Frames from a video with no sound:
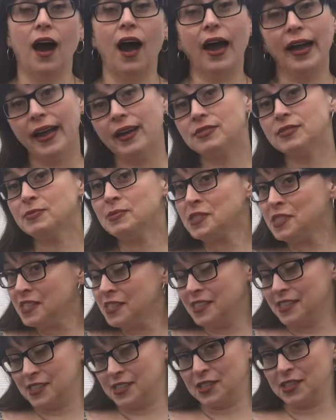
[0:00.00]
I have some
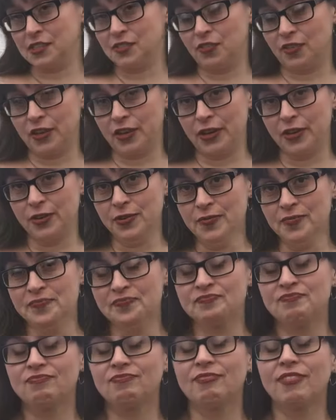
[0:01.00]
statistics for you.
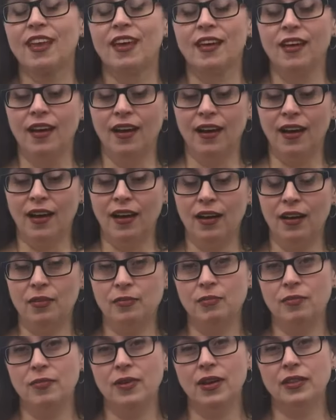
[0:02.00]

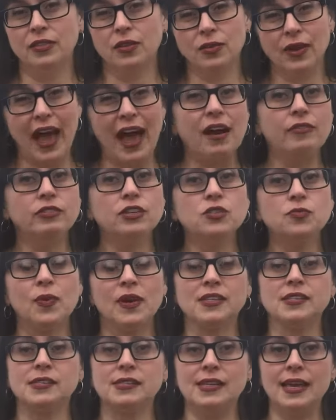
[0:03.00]
Um, the average
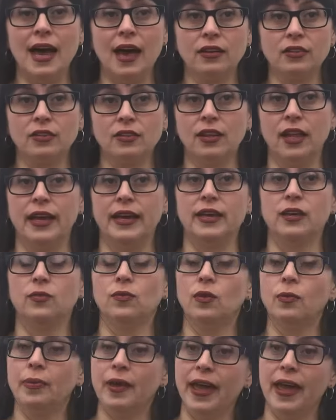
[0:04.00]
West Seattleite
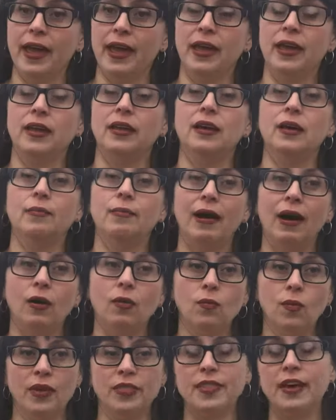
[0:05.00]
will pay
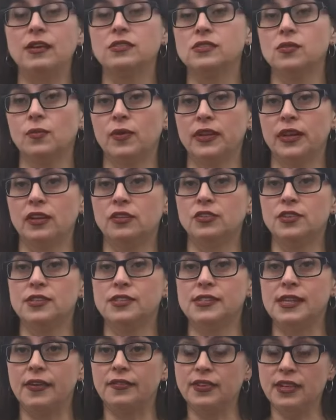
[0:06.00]
about
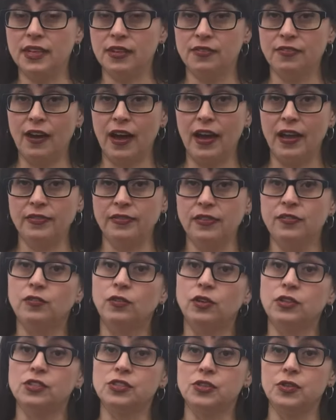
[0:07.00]
1,175
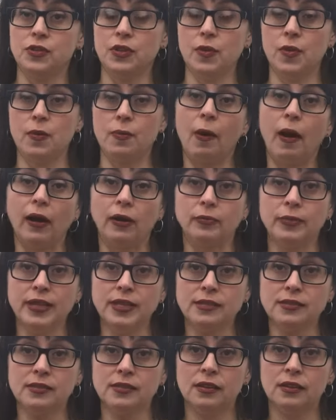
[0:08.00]
for a studio
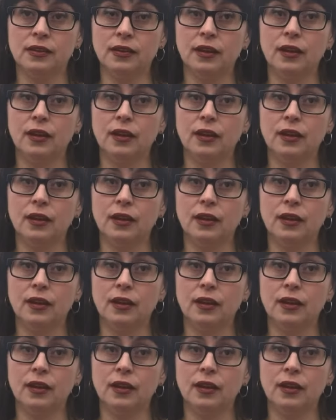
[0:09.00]
apartment,